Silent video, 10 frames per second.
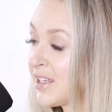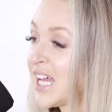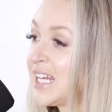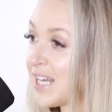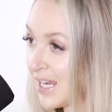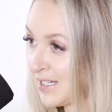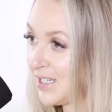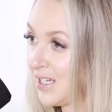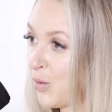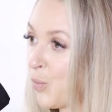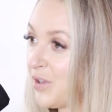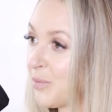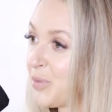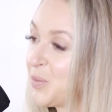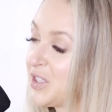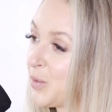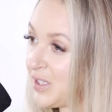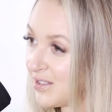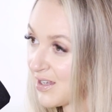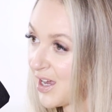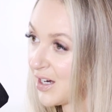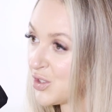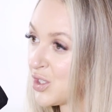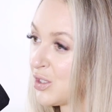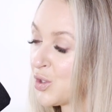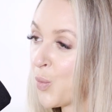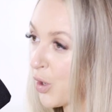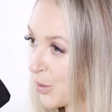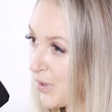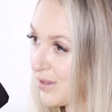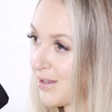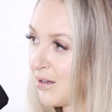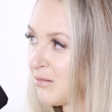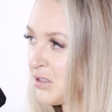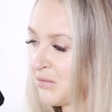connecting with the people that we desire to work with and